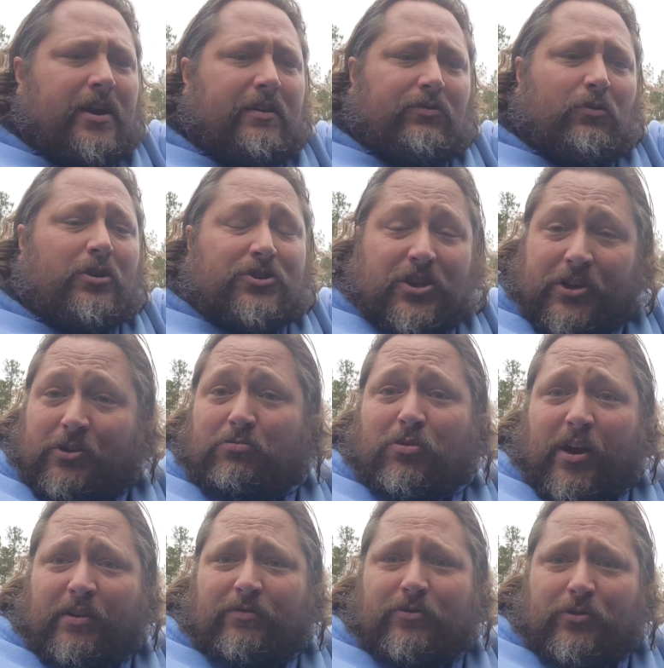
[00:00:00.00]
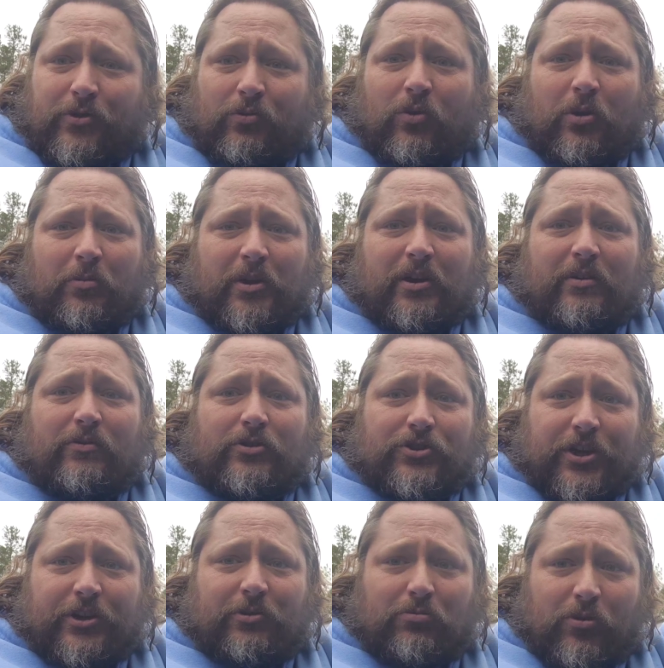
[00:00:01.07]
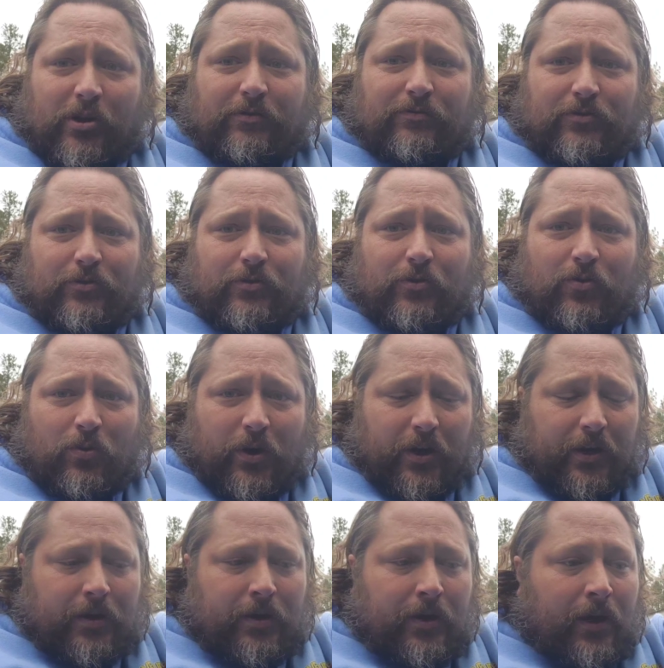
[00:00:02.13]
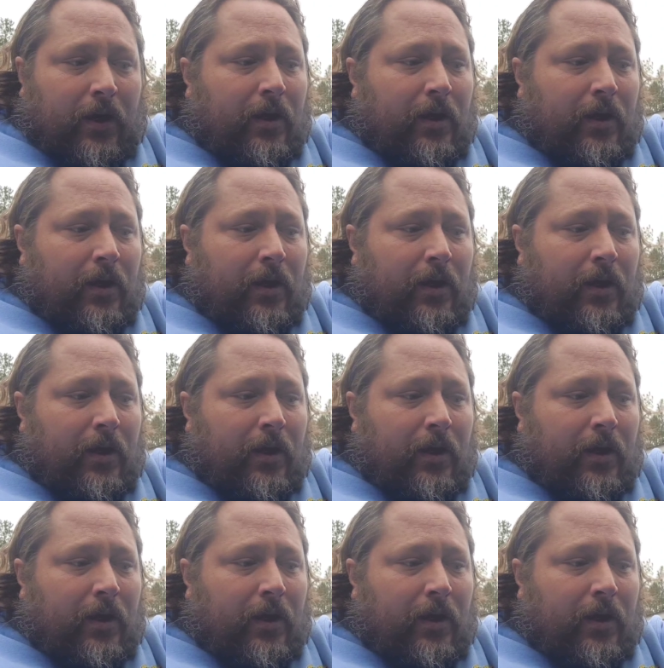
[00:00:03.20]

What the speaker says: If you want to check your brake fluid, you want to be able to check your brake fluid quick.